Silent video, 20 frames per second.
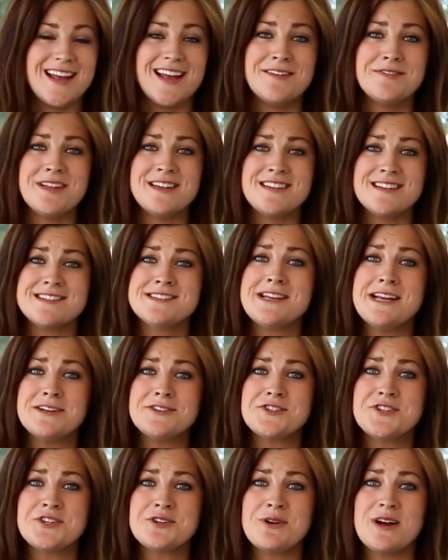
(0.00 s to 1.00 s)
If that doesn't
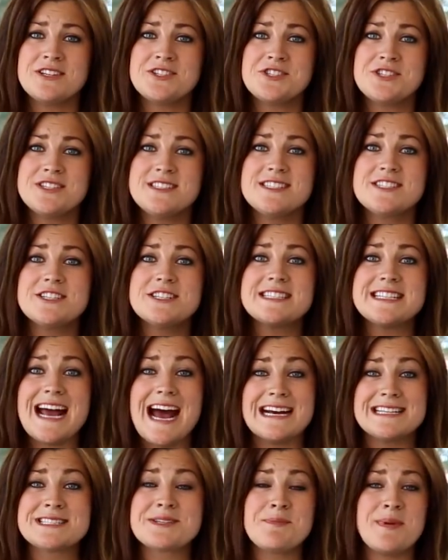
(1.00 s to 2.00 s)
answer your questions, just
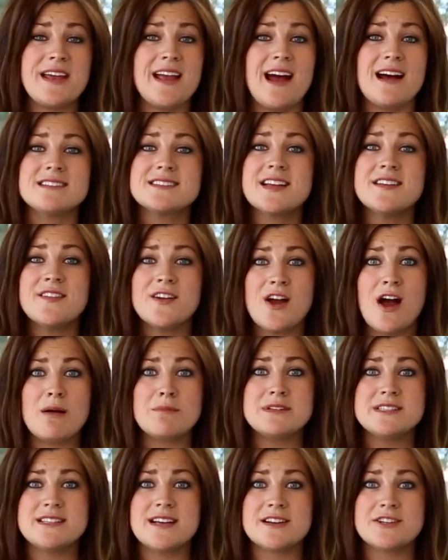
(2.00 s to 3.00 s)
ask me, ask in the
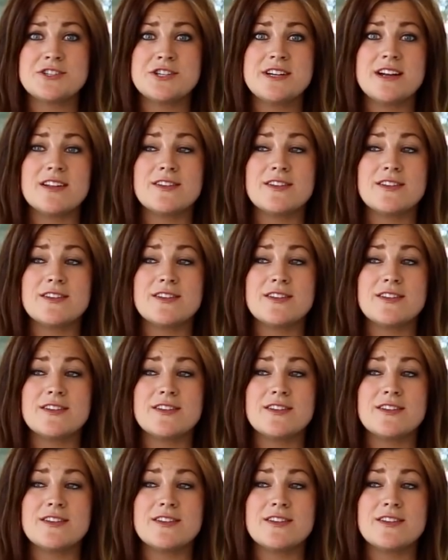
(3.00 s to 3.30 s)
comment section.